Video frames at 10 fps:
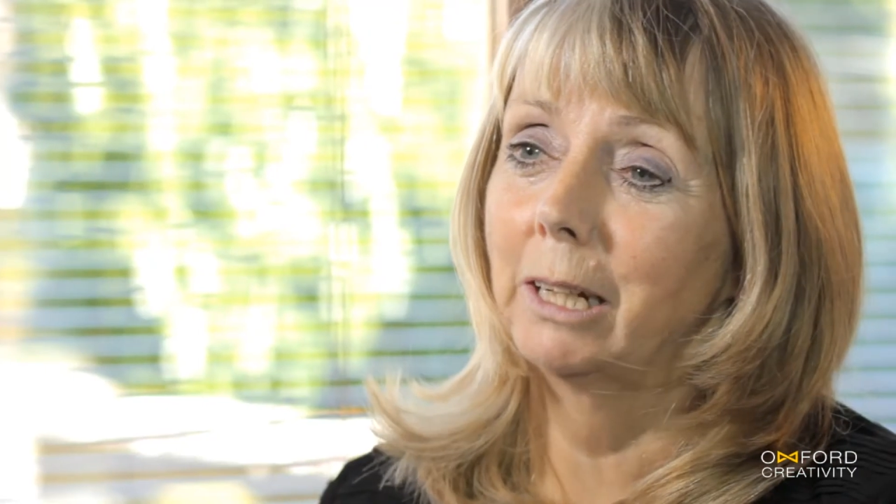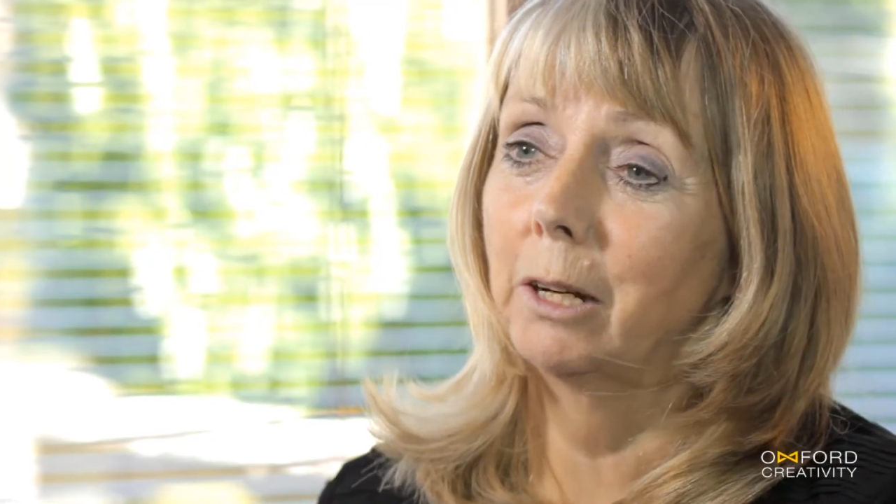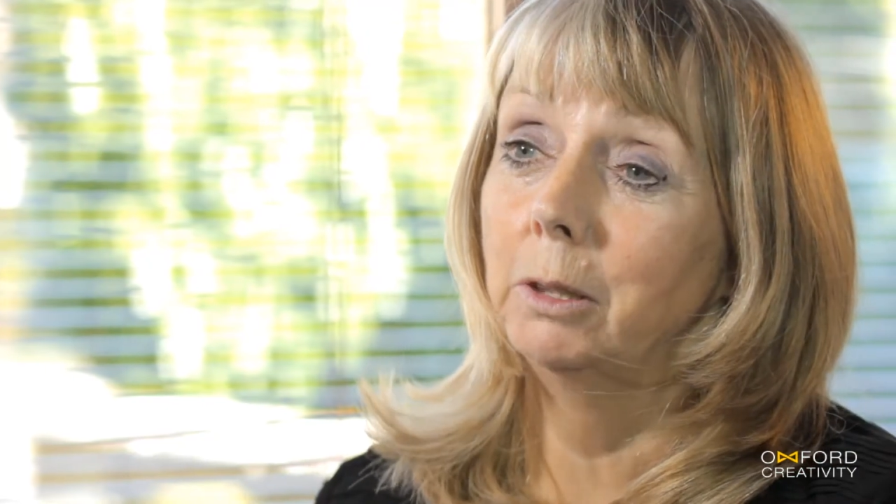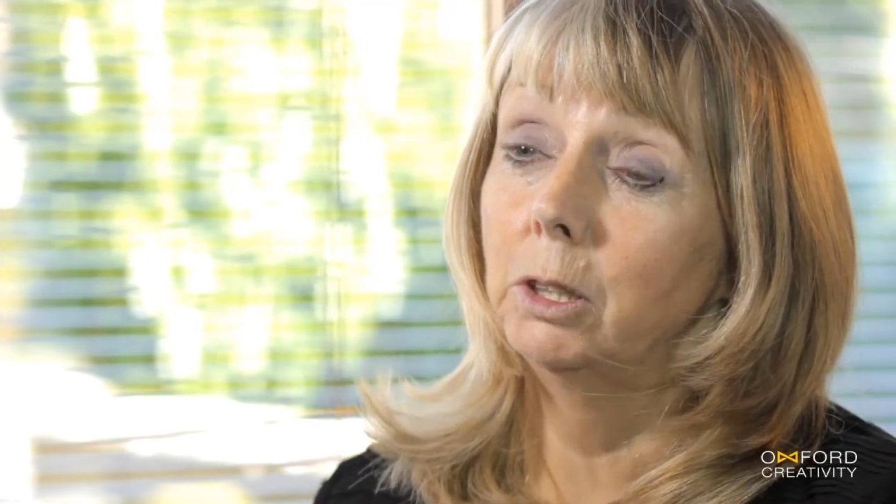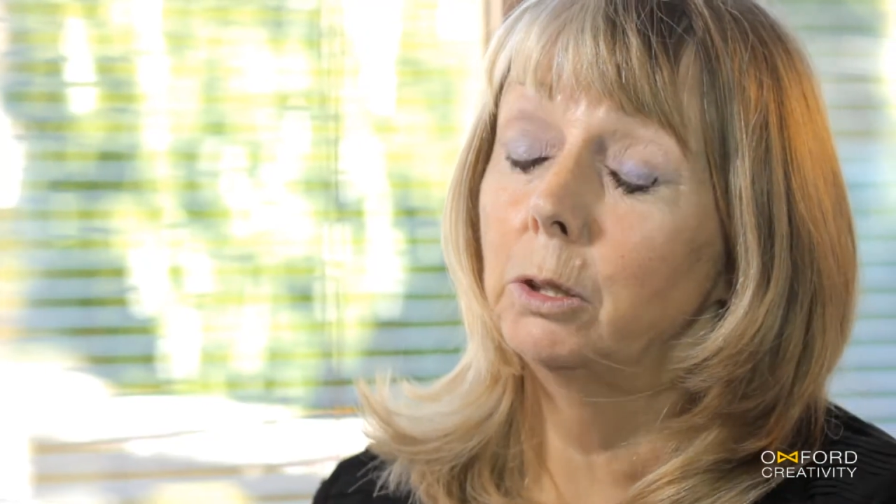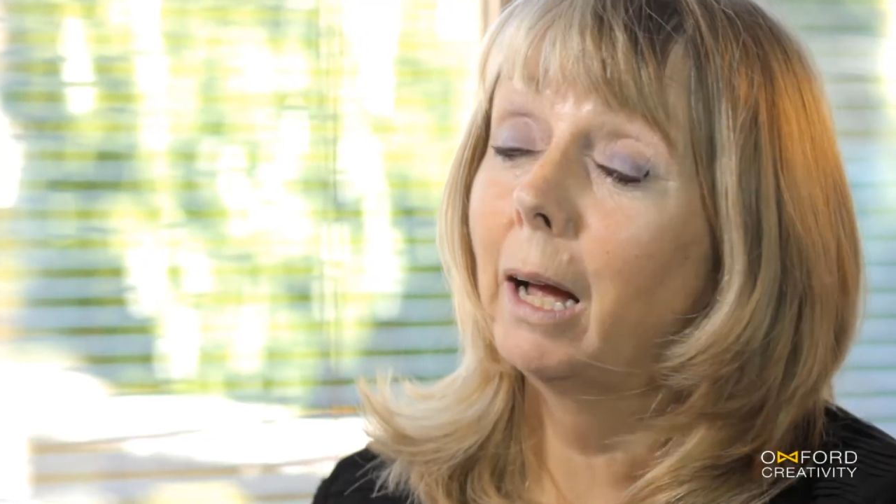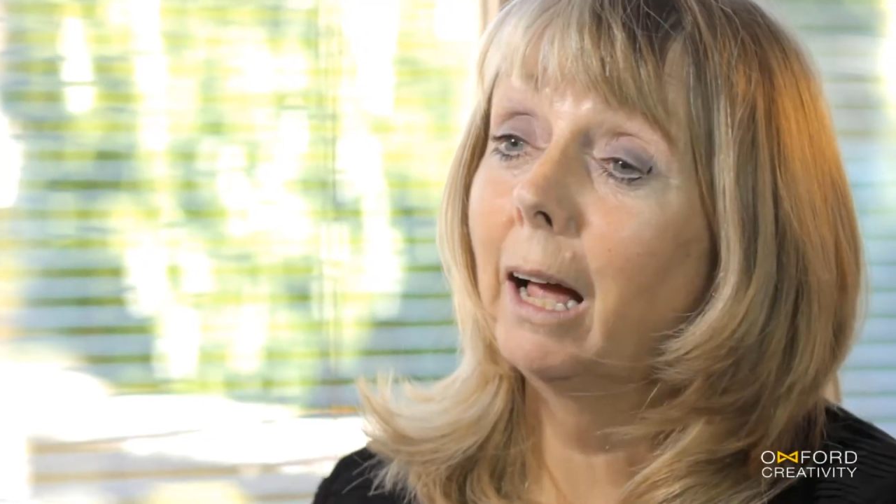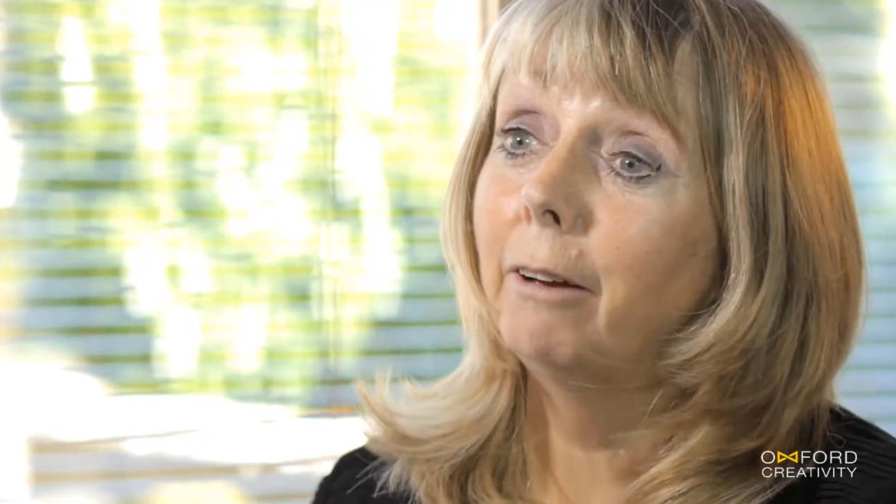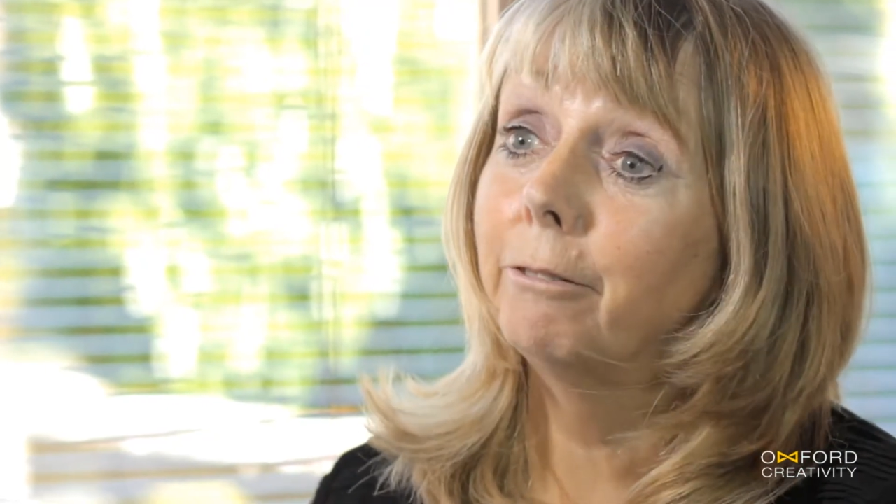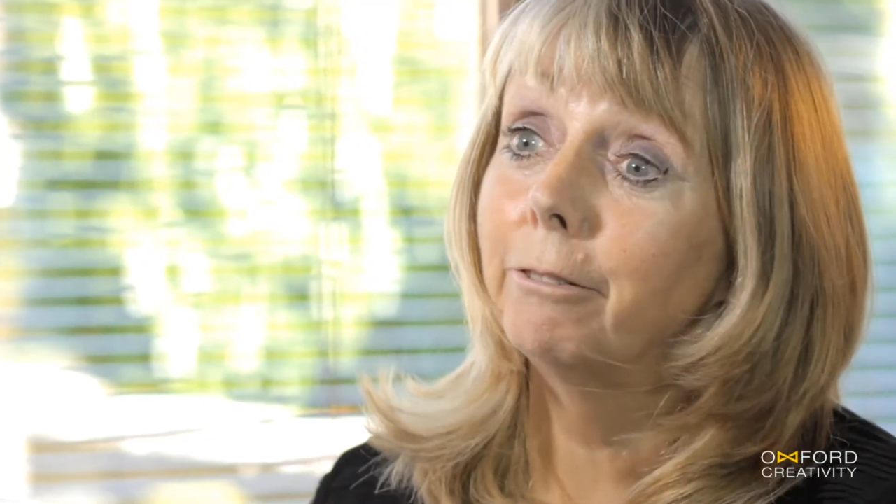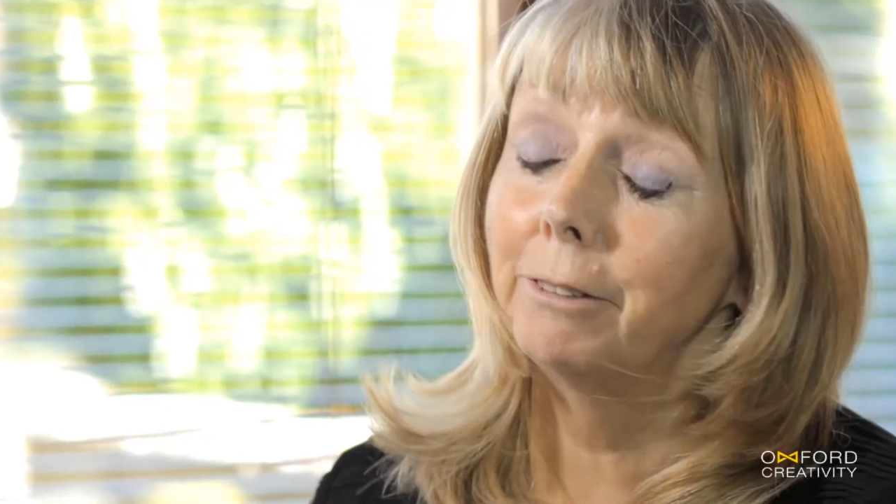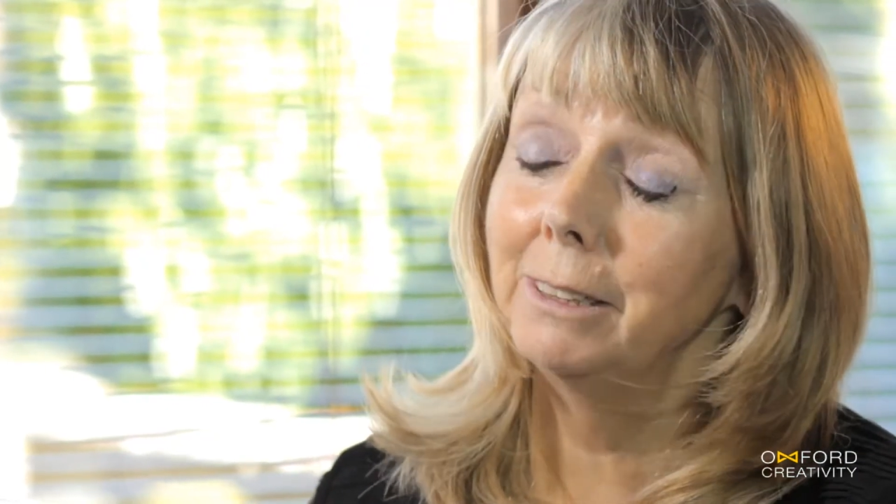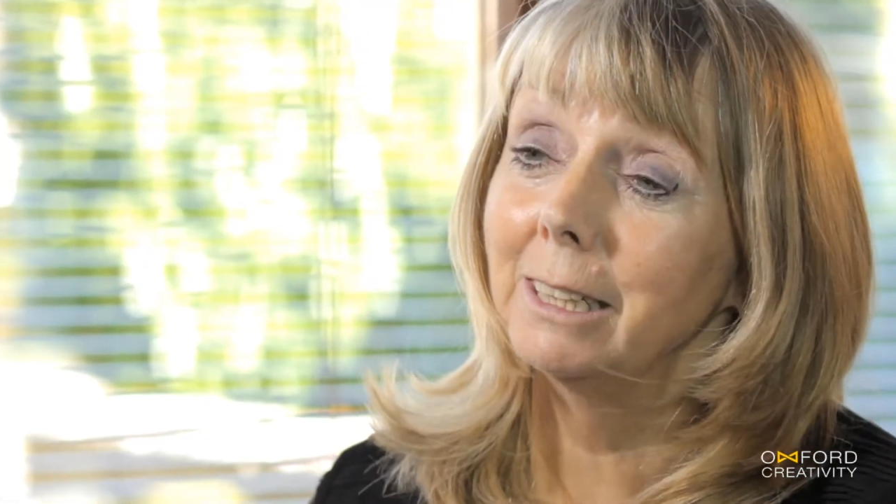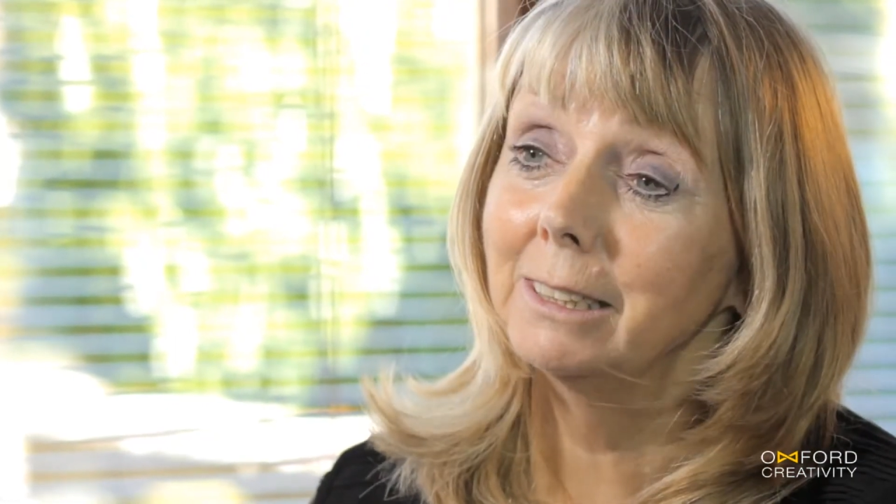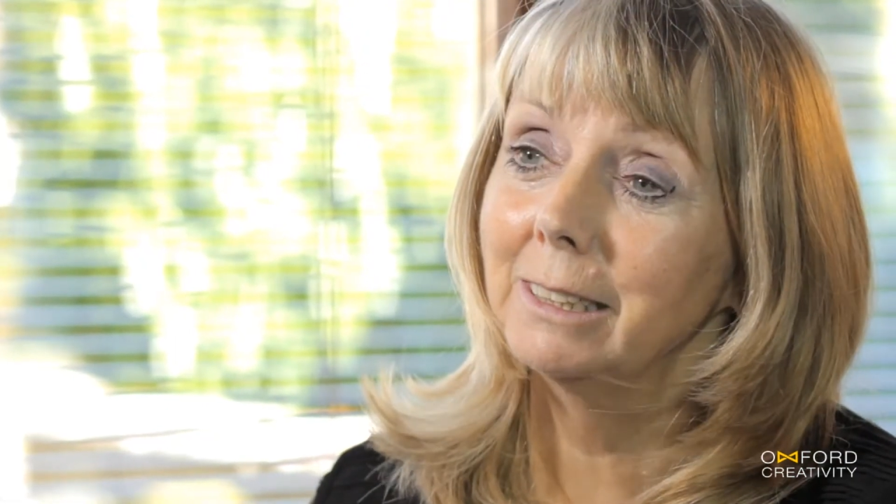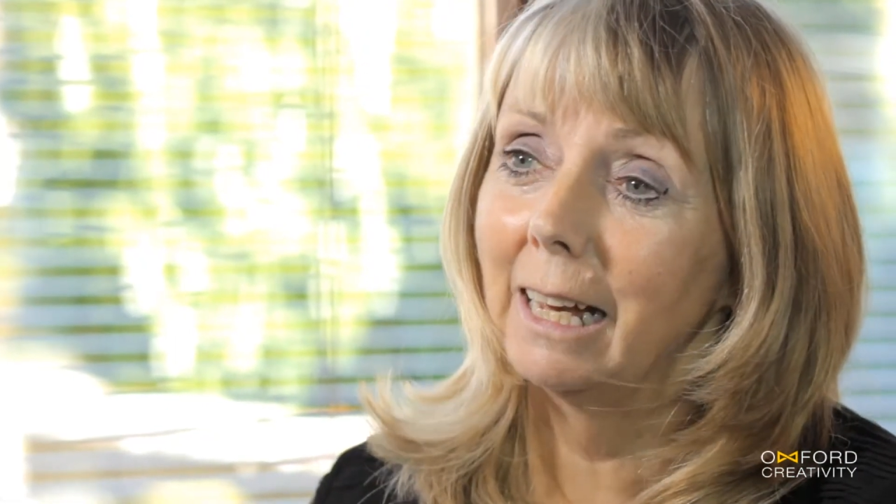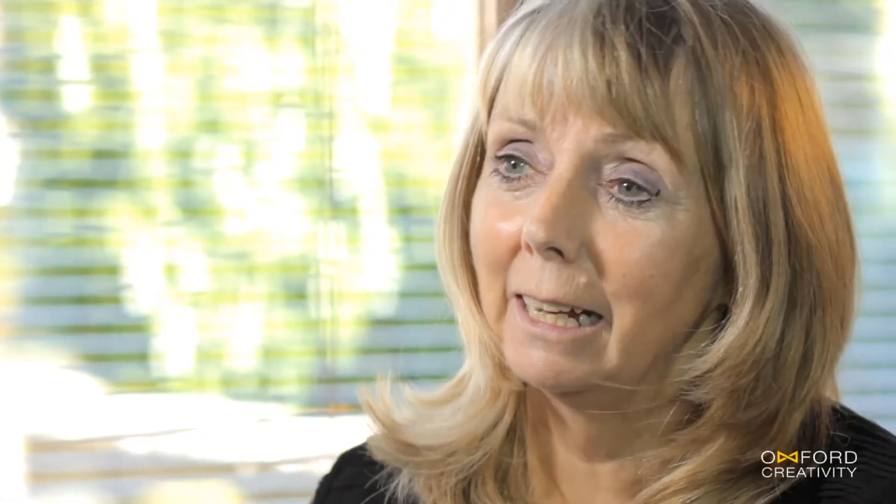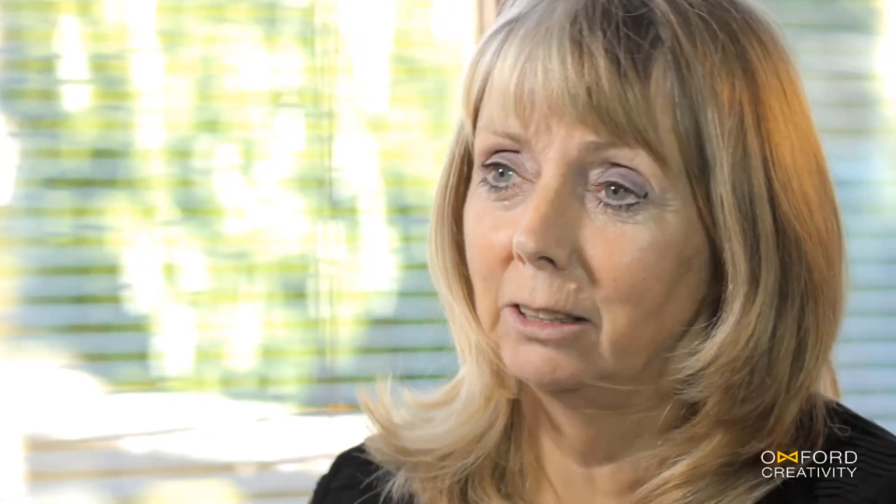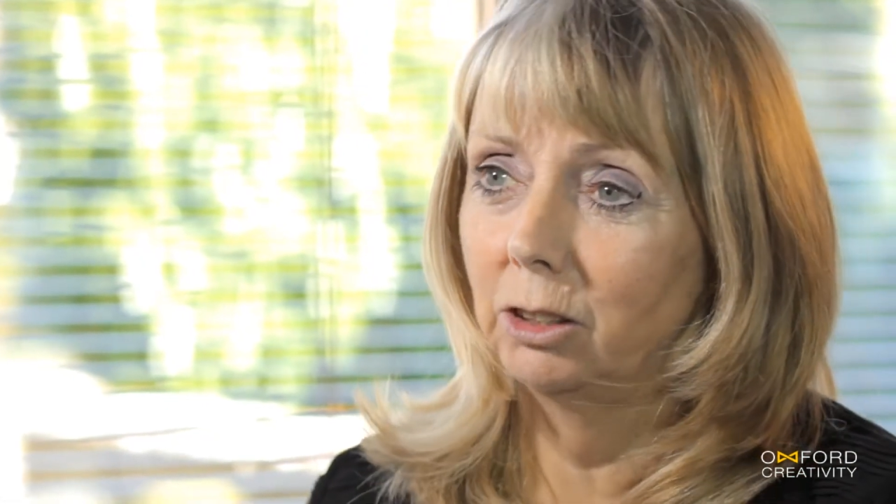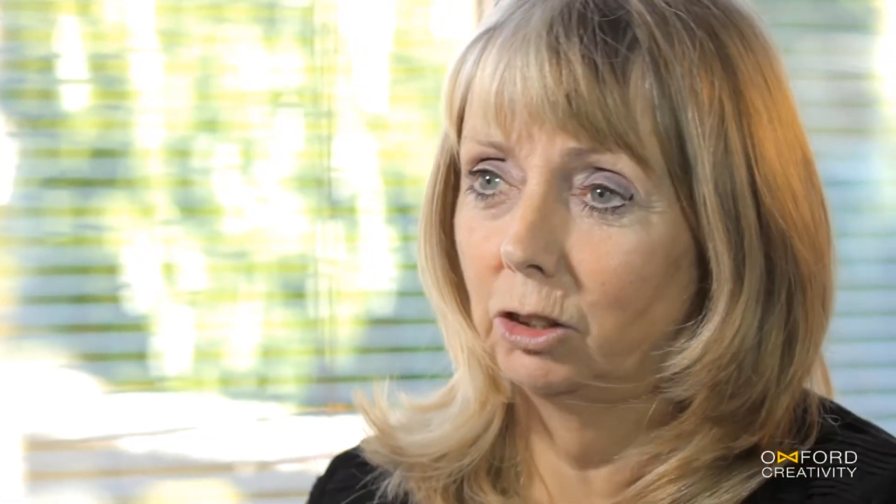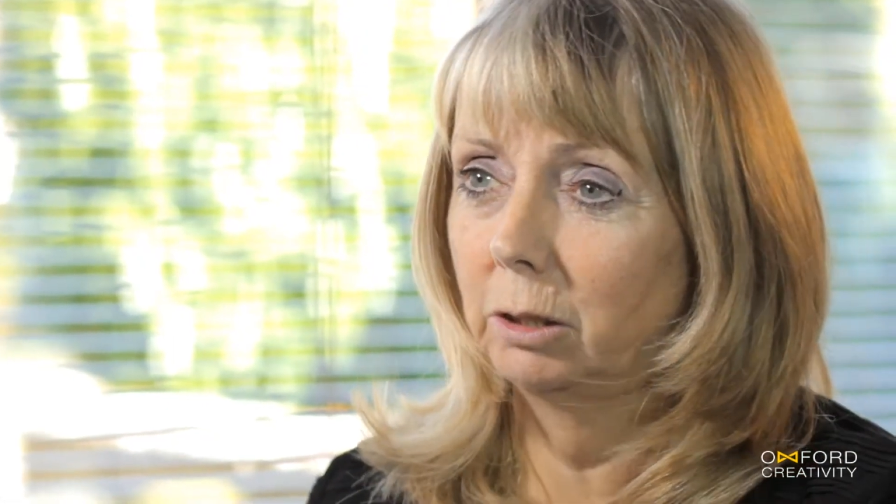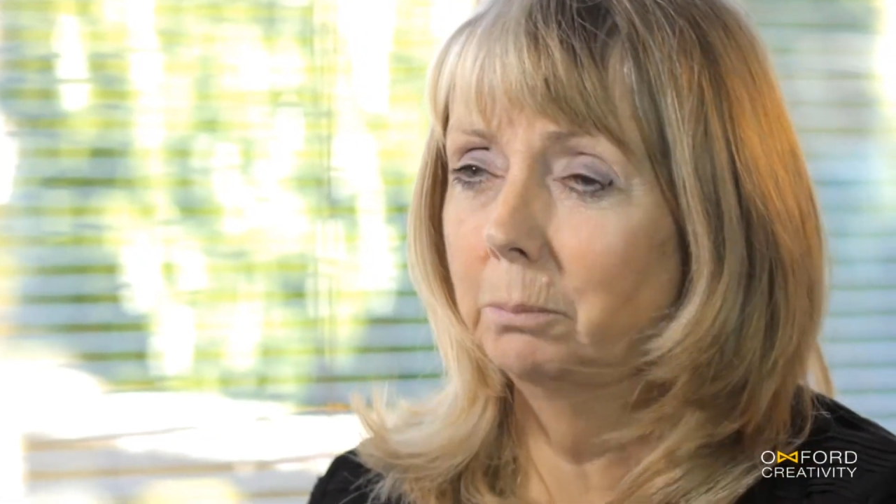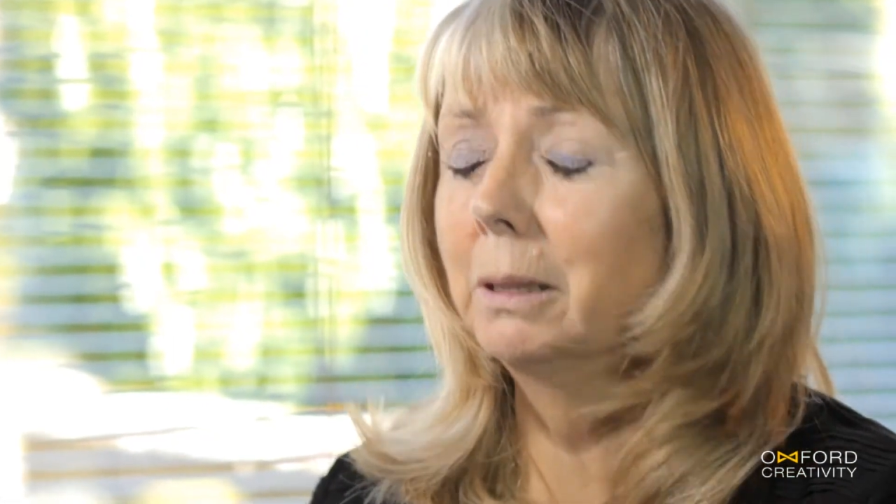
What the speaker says: I go into have fantastic air conditioning,